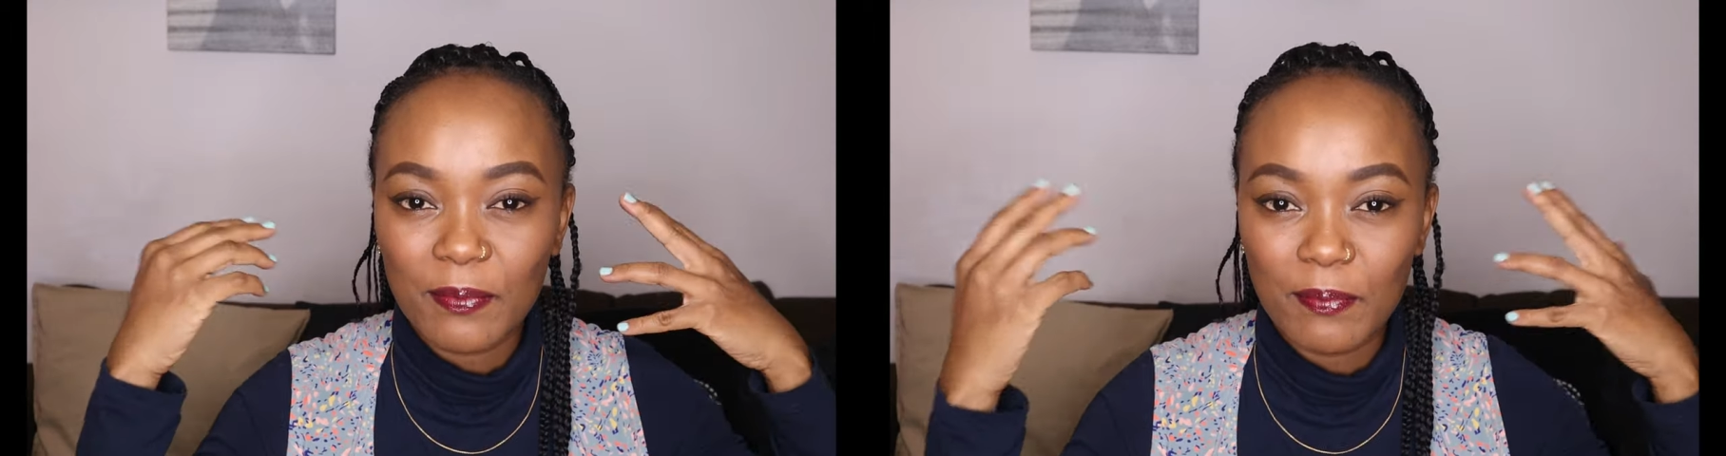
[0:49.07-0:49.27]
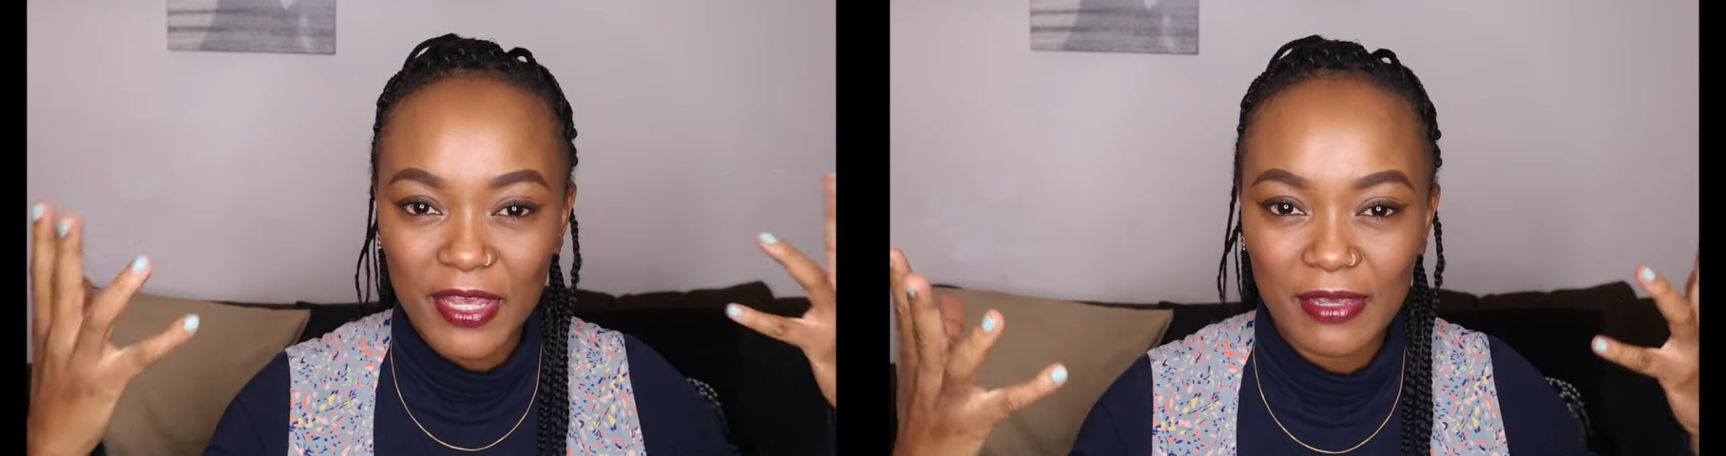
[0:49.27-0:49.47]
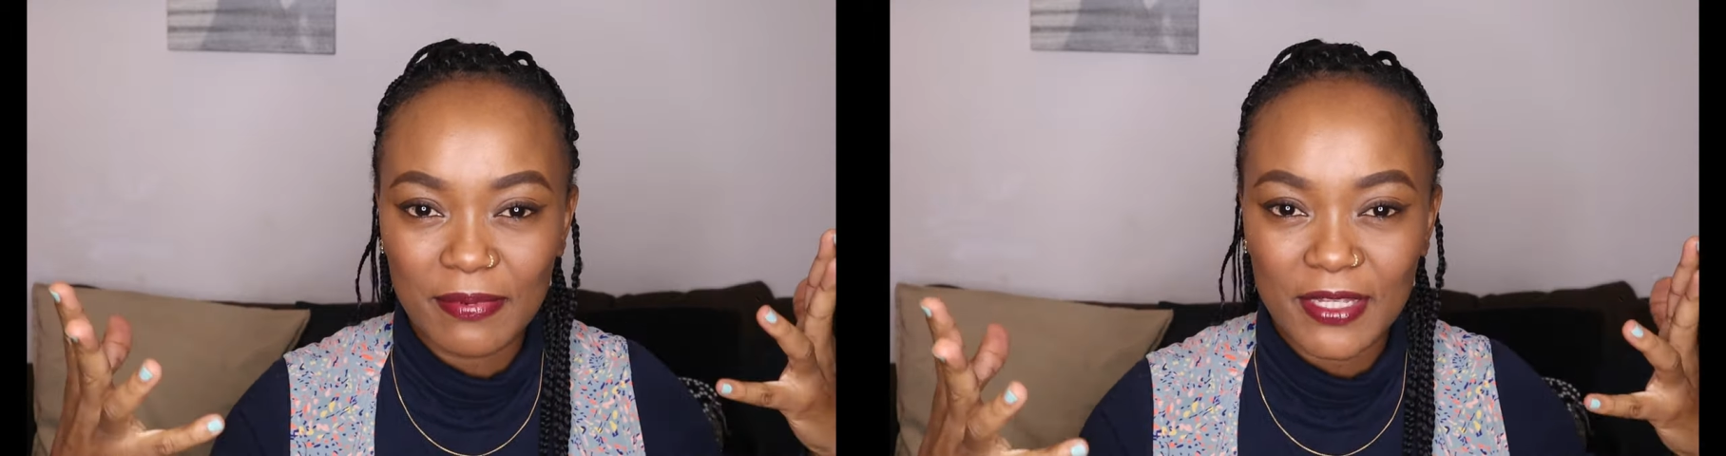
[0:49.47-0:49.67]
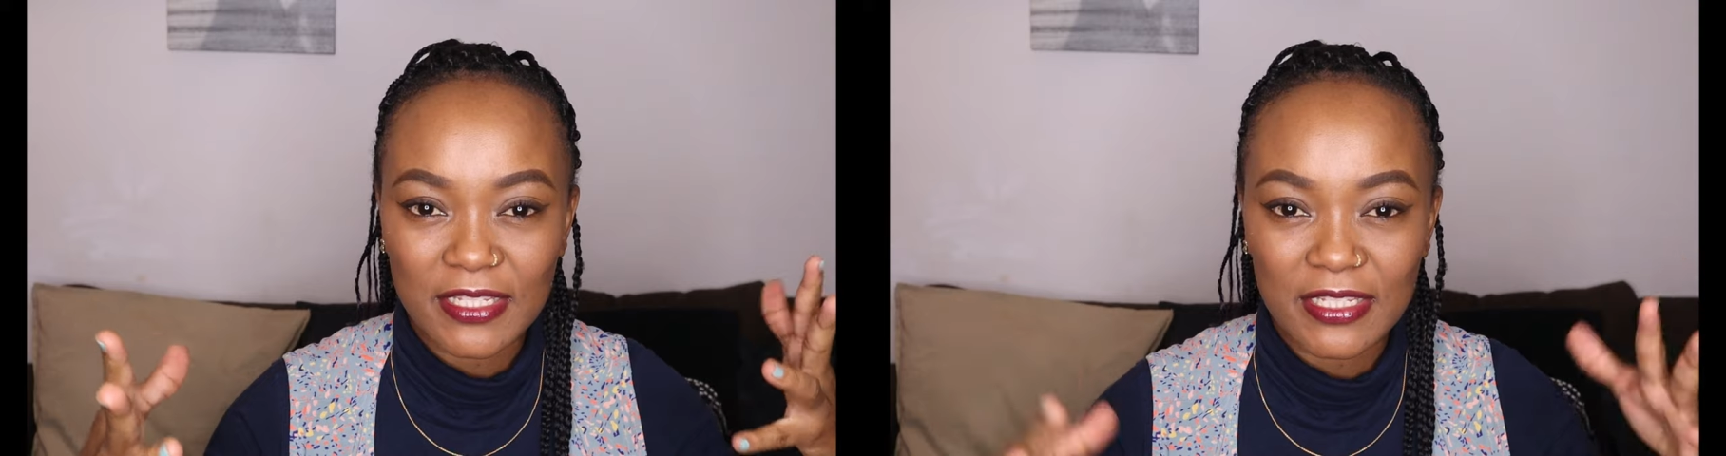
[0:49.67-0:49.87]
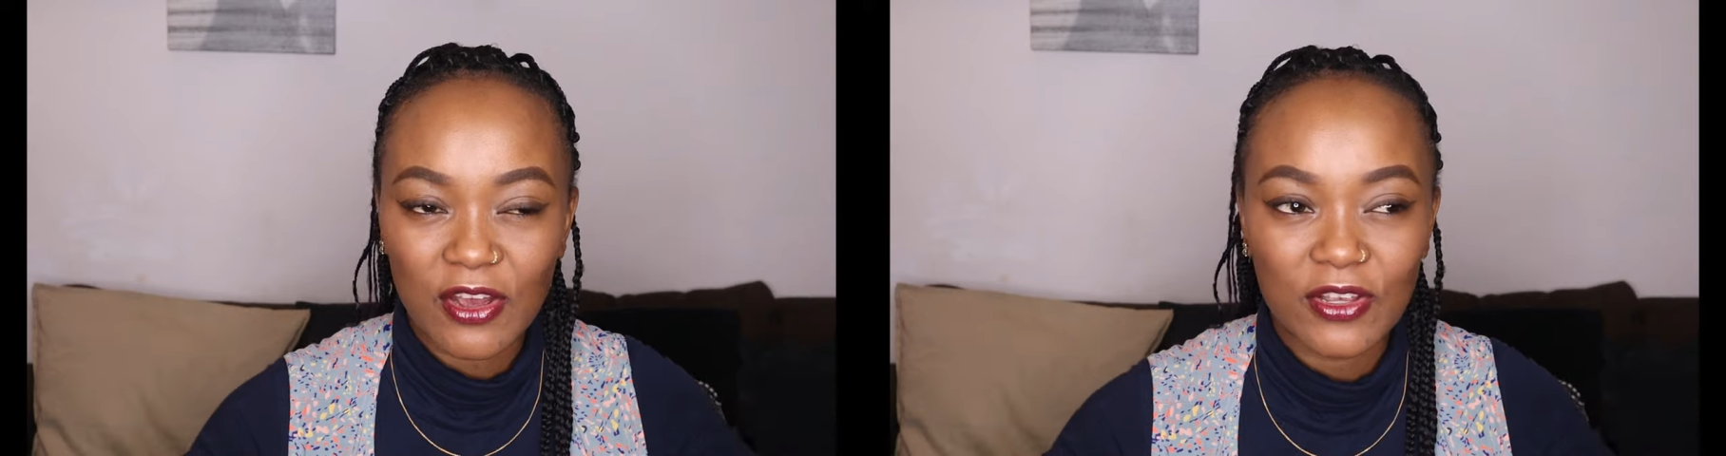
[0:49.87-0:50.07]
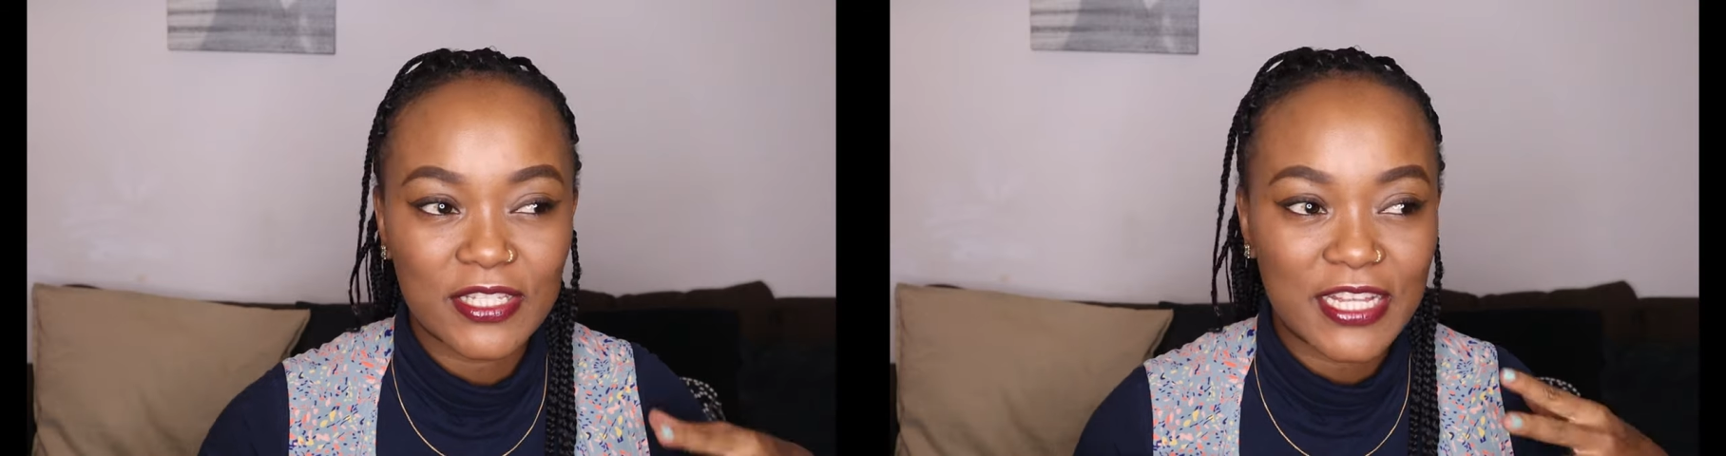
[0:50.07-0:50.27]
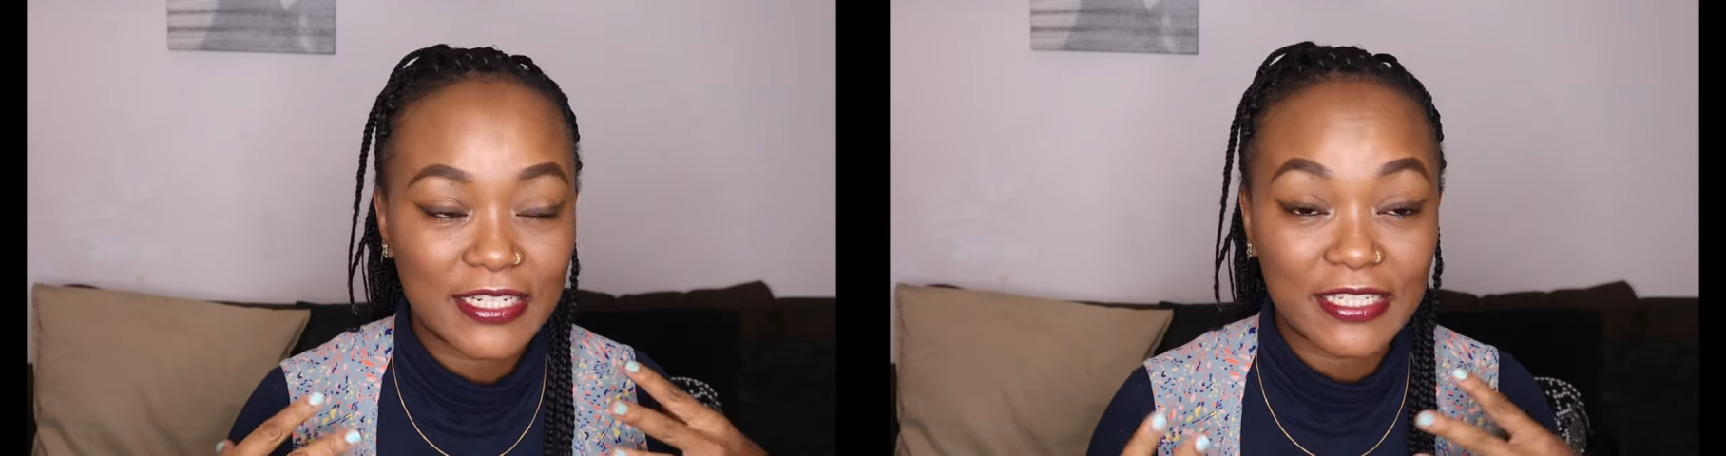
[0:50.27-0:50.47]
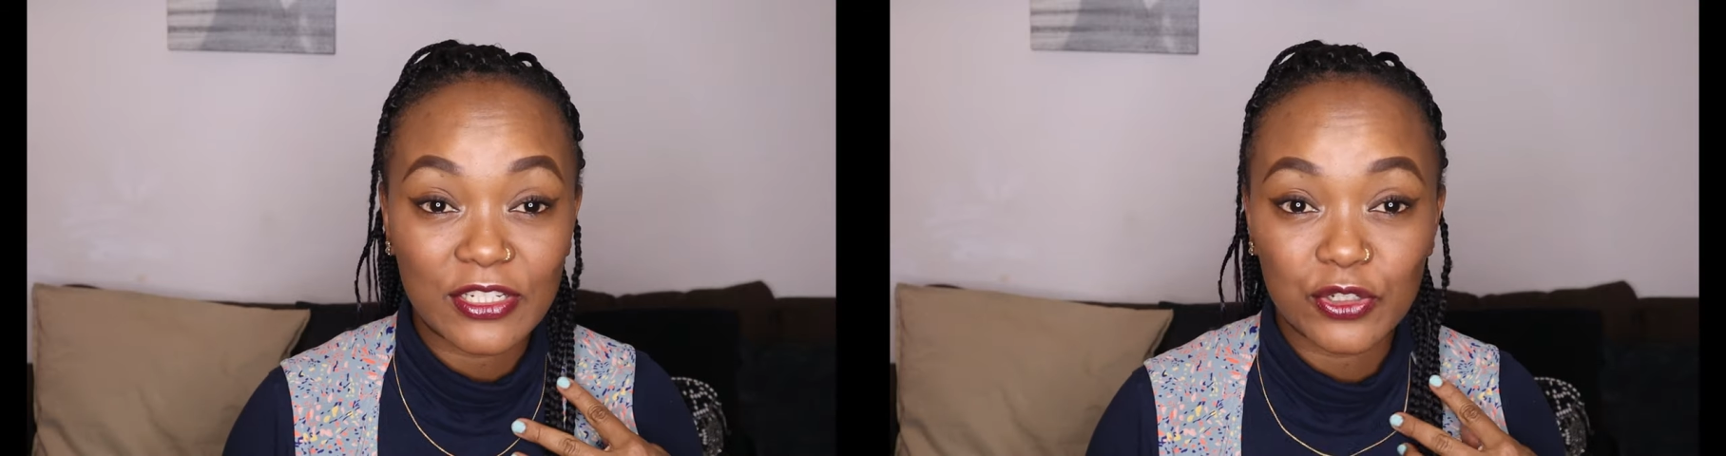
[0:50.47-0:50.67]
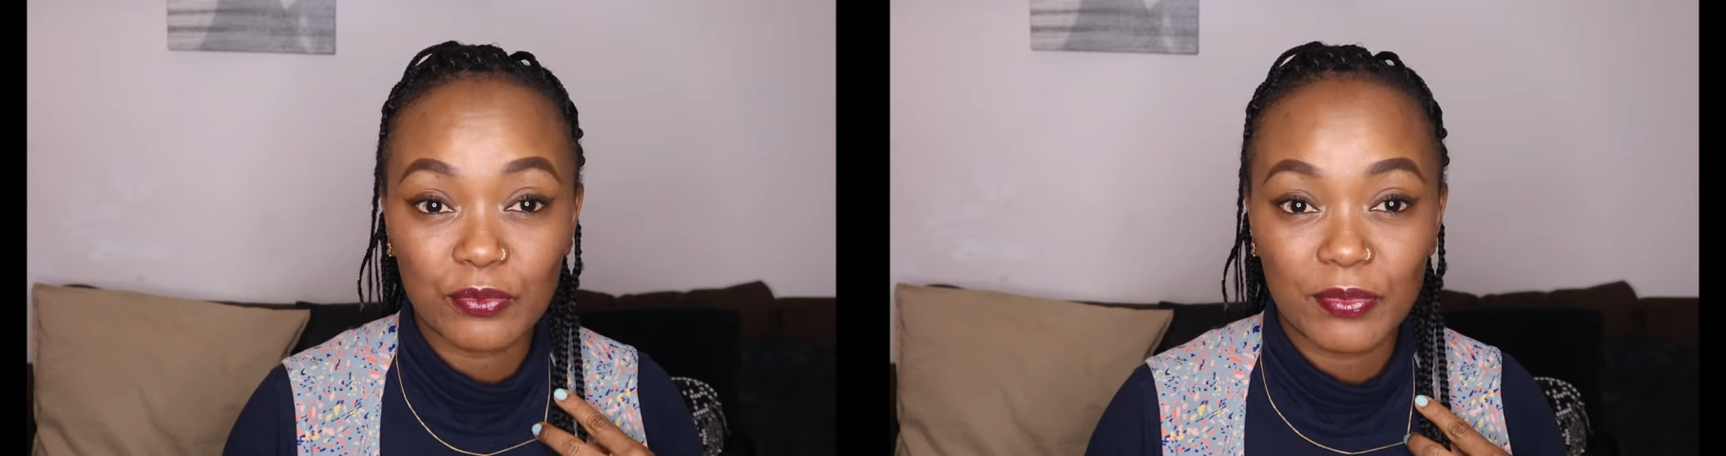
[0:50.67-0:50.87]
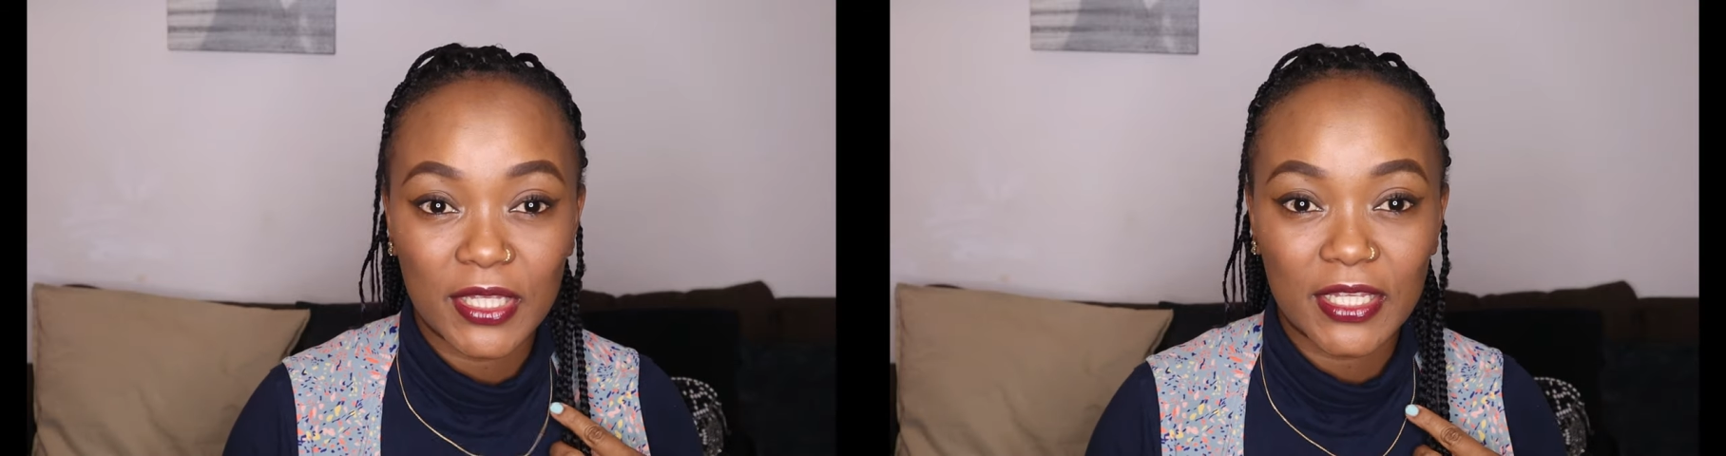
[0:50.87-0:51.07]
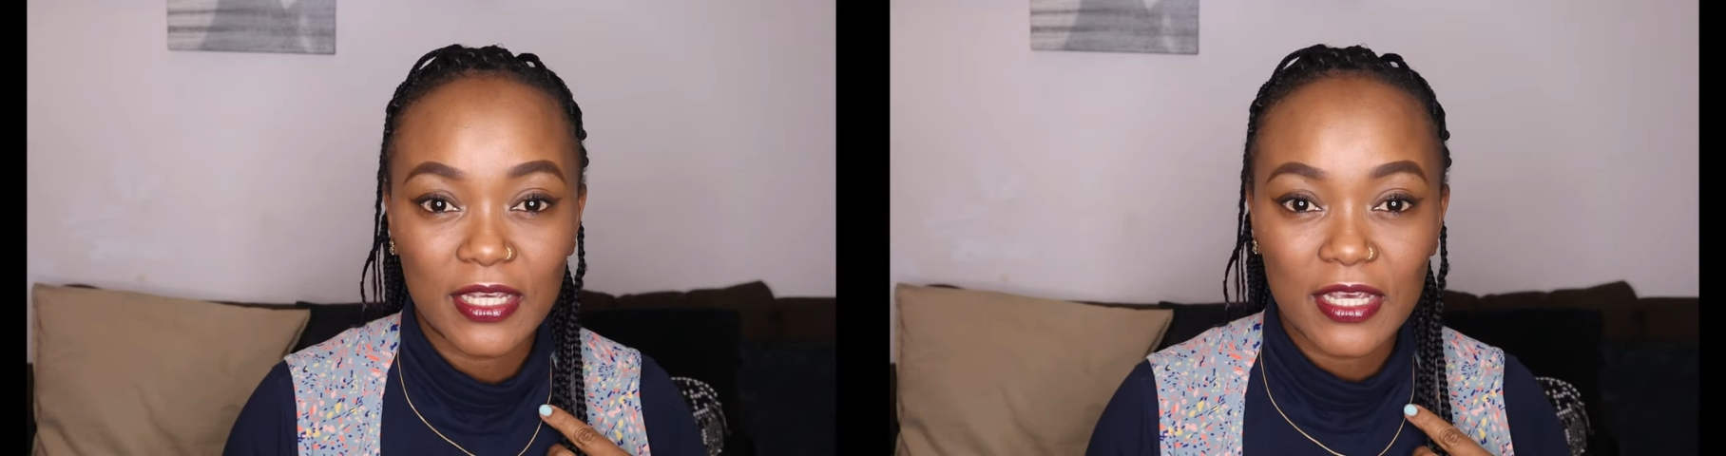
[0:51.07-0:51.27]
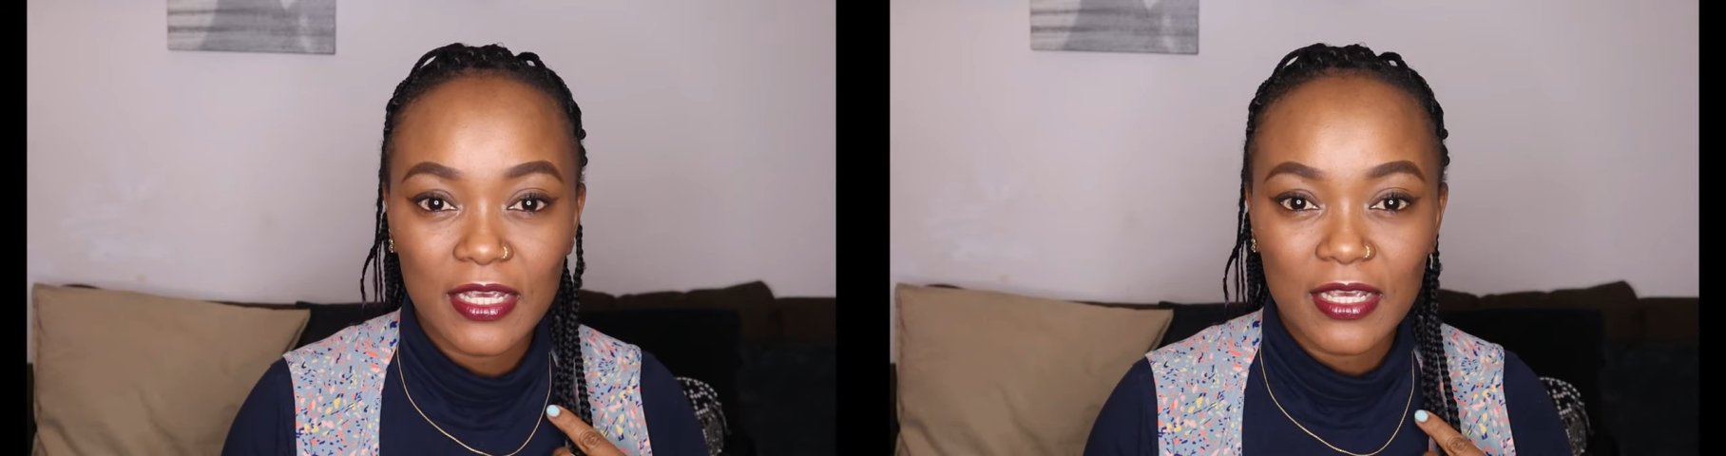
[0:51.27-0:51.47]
babies now started to be